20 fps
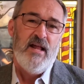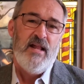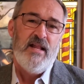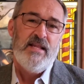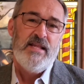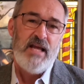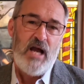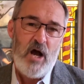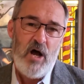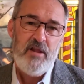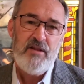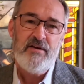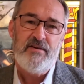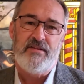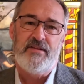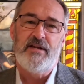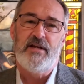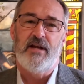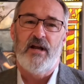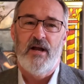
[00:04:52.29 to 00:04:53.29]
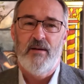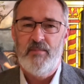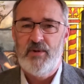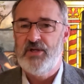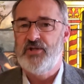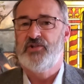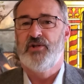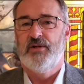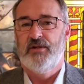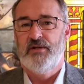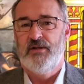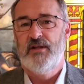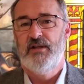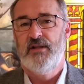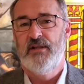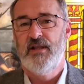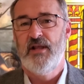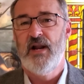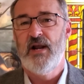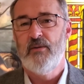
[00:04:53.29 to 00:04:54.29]
The other thing I mentioned
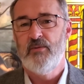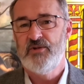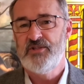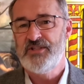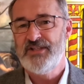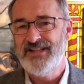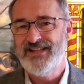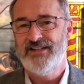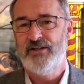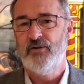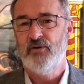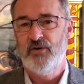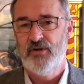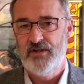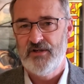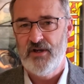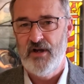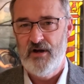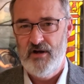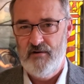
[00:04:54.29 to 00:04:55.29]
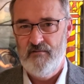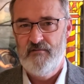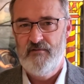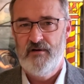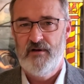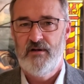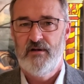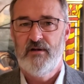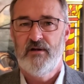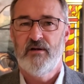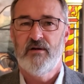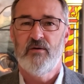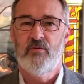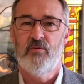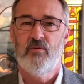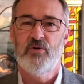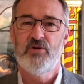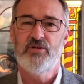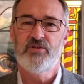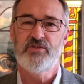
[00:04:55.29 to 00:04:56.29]
that I was ignorant of
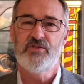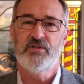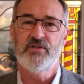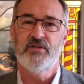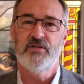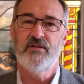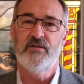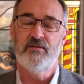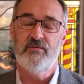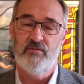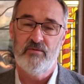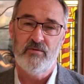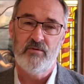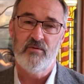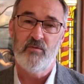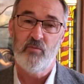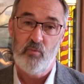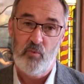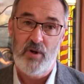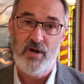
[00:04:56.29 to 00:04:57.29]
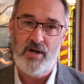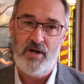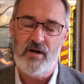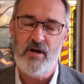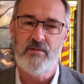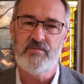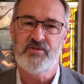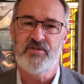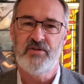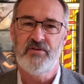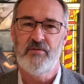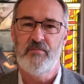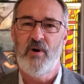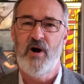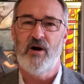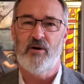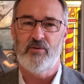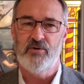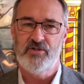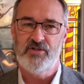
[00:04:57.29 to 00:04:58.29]
was when it comes to
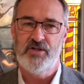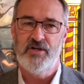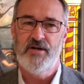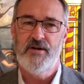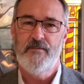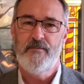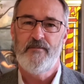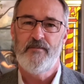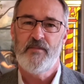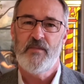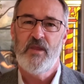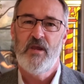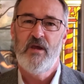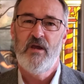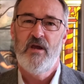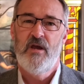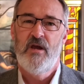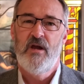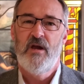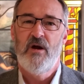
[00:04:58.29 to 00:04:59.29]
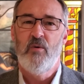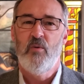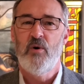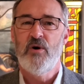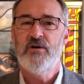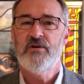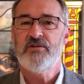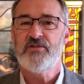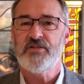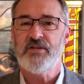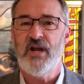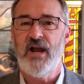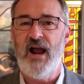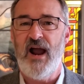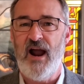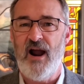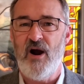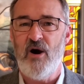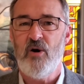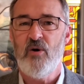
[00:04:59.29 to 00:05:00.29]
democracy, was
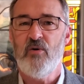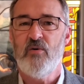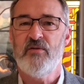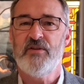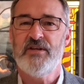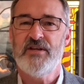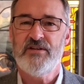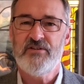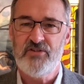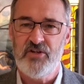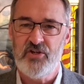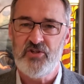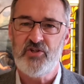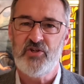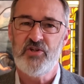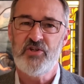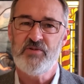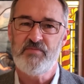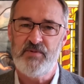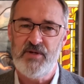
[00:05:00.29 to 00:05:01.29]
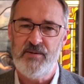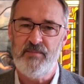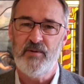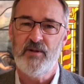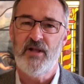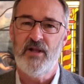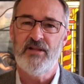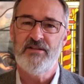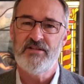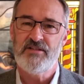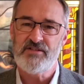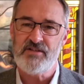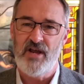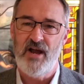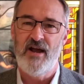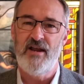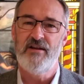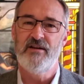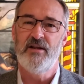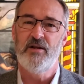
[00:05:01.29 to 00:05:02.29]
how the indigenous people on this
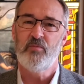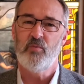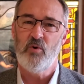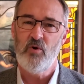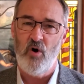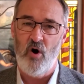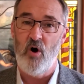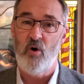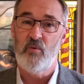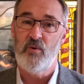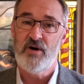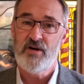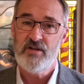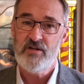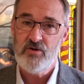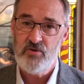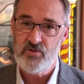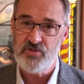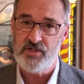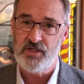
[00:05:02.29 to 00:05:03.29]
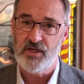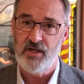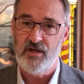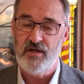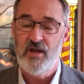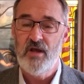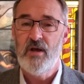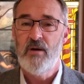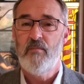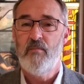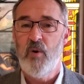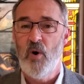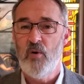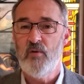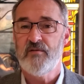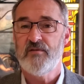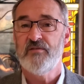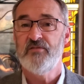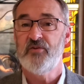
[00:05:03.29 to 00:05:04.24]
continent were already using it, both